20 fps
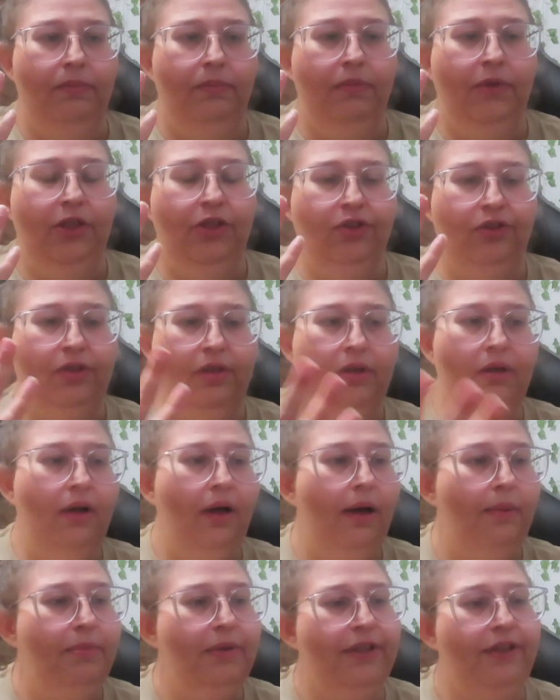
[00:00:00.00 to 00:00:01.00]
There's a
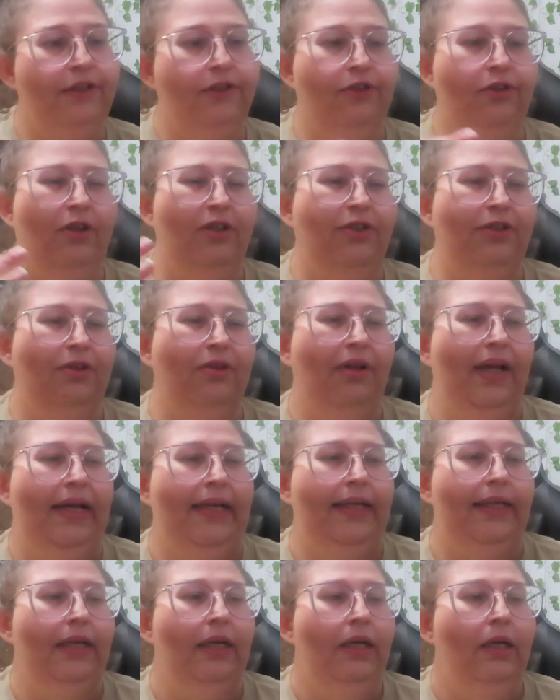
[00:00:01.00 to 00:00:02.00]
club, but there's also like